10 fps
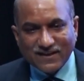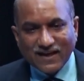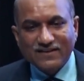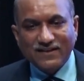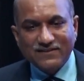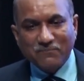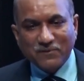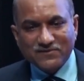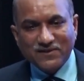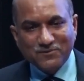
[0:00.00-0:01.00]
And then the
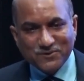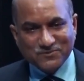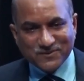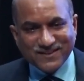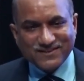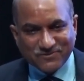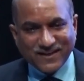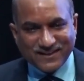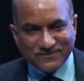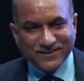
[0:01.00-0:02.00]
person who is with us
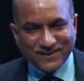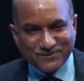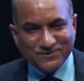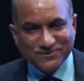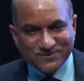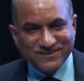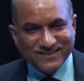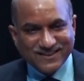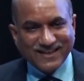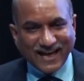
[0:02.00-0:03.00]
find difficult to
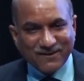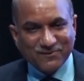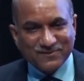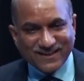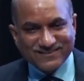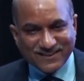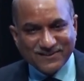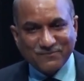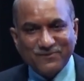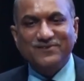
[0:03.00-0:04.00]
climb on the
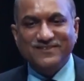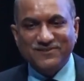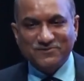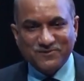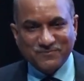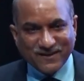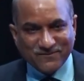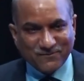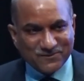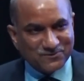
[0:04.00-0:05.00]
escalator because he has to spend
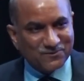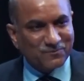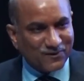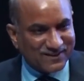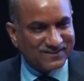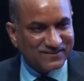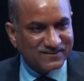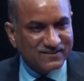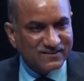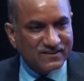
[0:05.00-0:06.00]
from his own pocket.
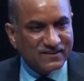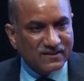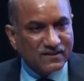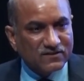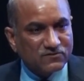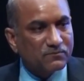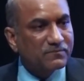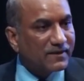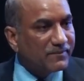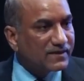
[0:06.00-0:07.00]
So
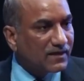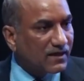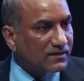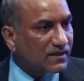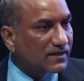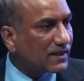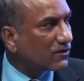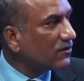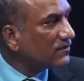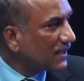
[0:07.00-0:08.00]
maybe the
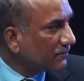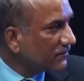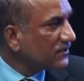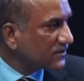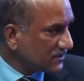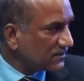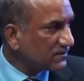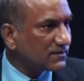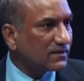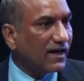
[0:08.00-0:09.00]
concept which
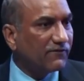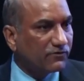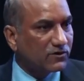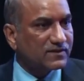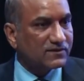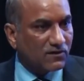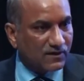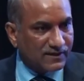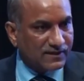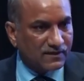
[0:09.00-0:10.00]
Armed Force has
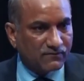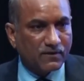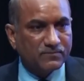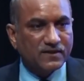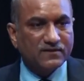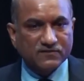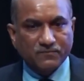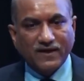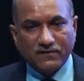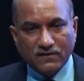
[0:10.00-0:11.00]
already developed, that is
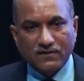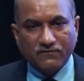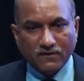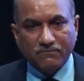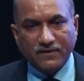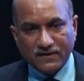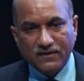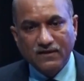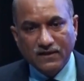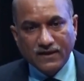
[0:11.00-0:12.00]
spiral development,
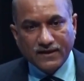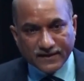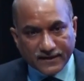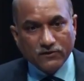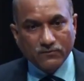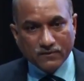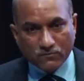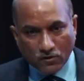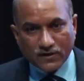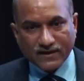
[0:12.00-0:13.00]
need to be
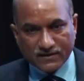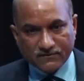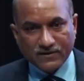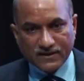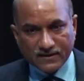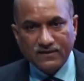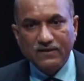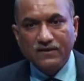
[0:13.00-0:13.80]
more actively